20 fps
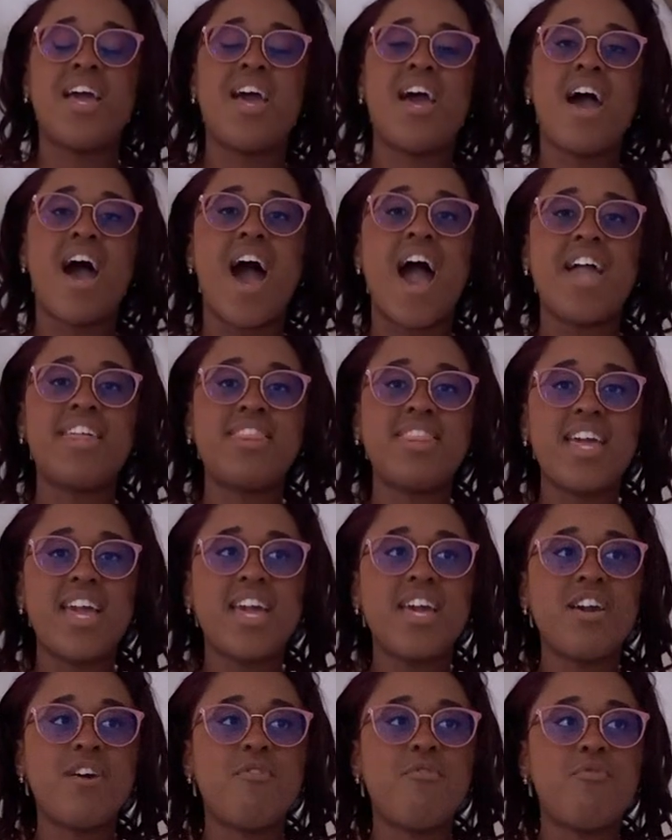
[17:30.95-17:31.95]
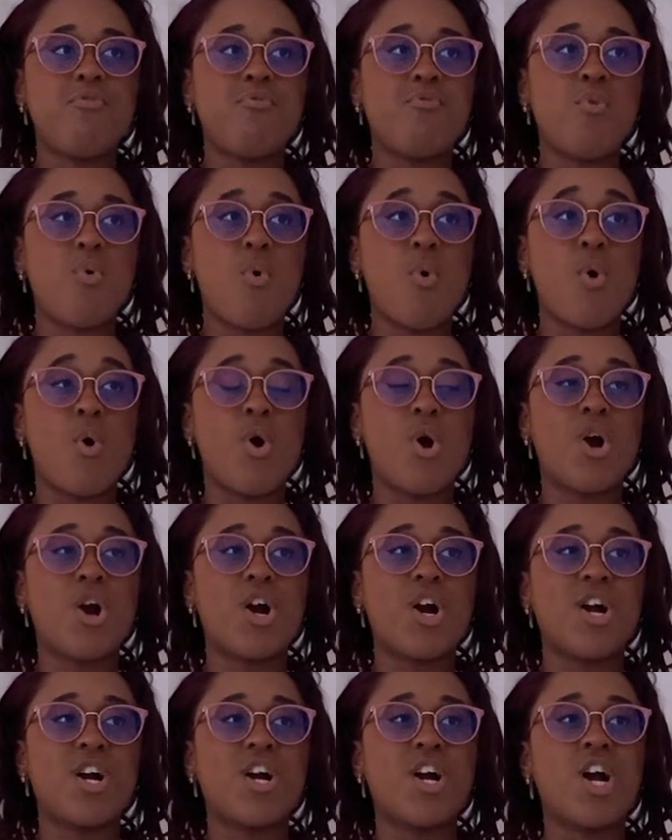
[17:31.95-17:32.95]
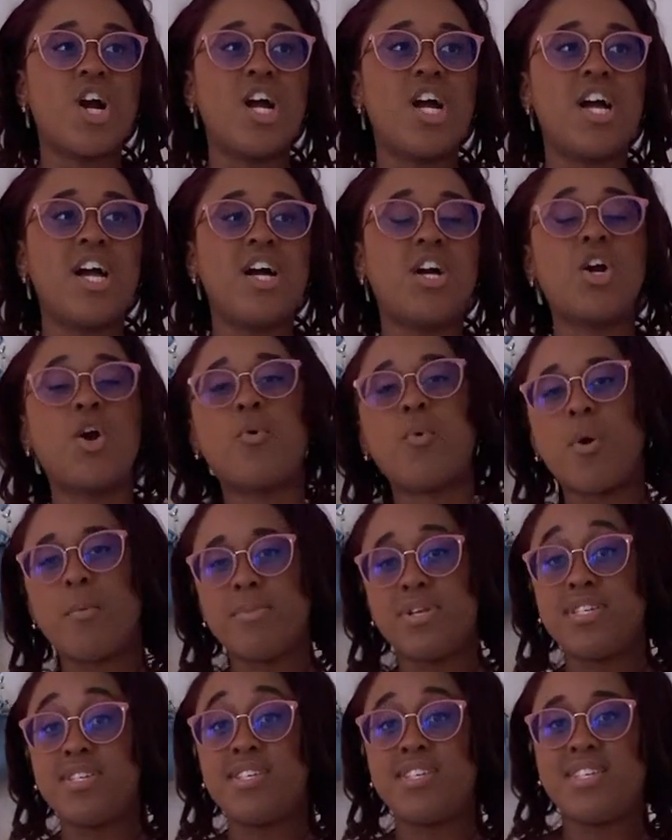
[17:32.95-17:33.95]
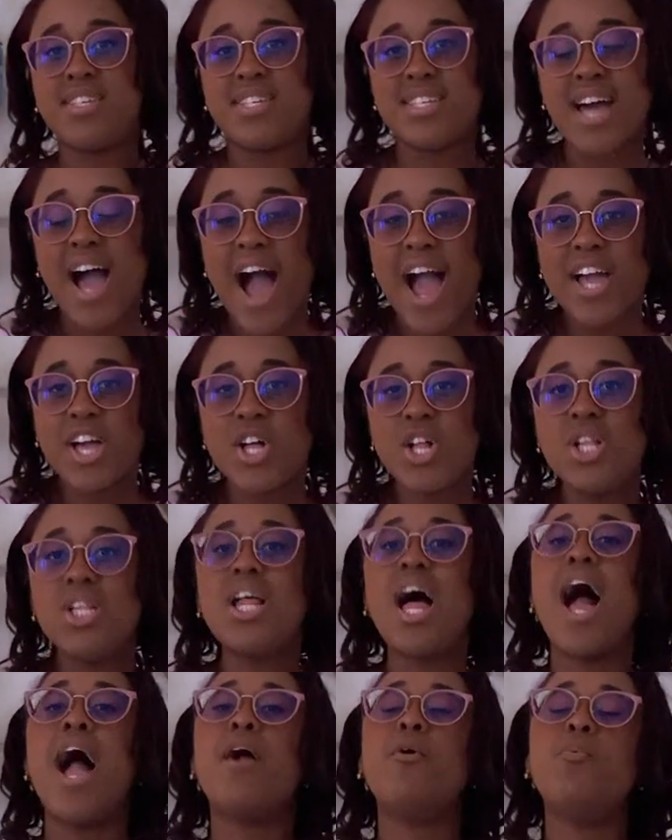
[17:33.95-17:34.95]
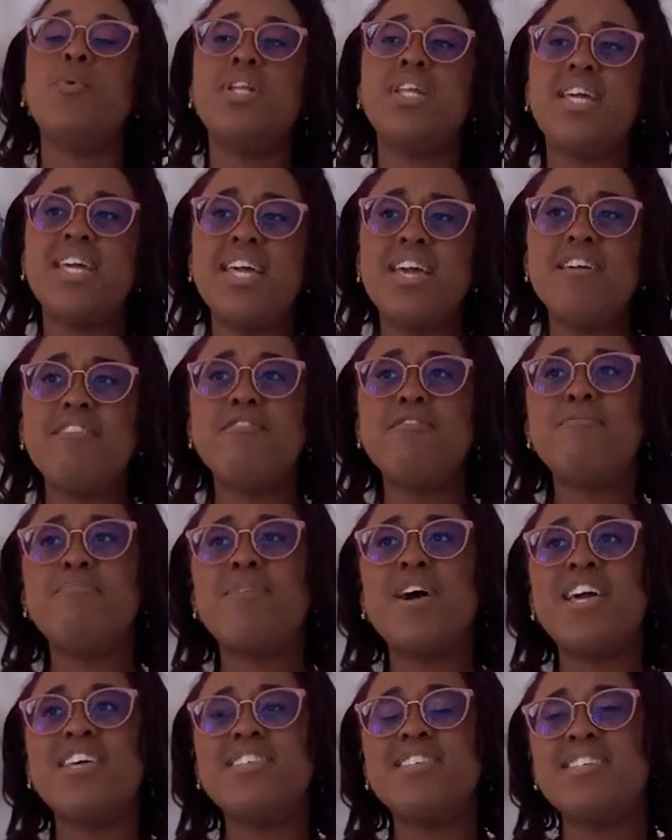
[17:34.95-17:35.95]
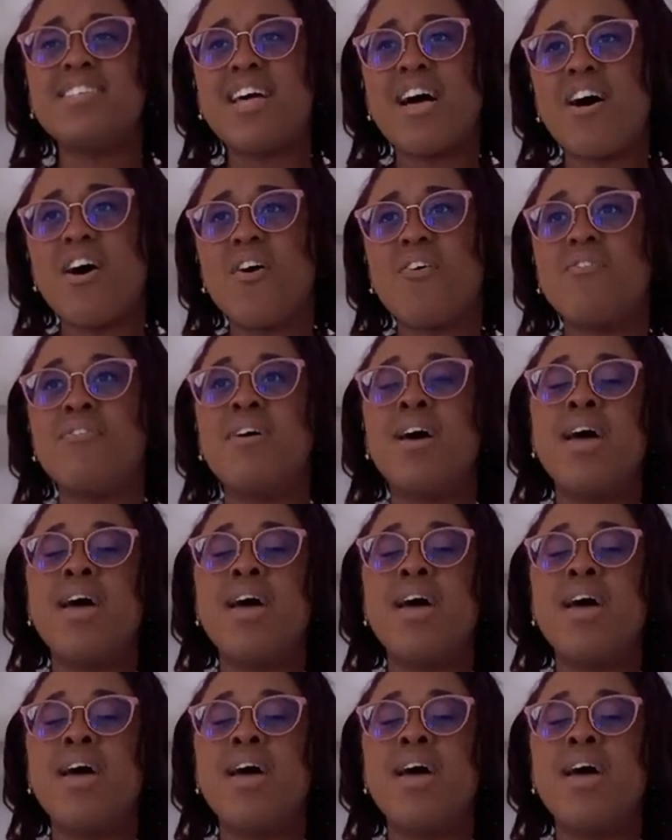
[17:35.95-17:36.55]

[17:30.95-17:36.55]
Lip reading: I think for Kuromi's style, I would give myself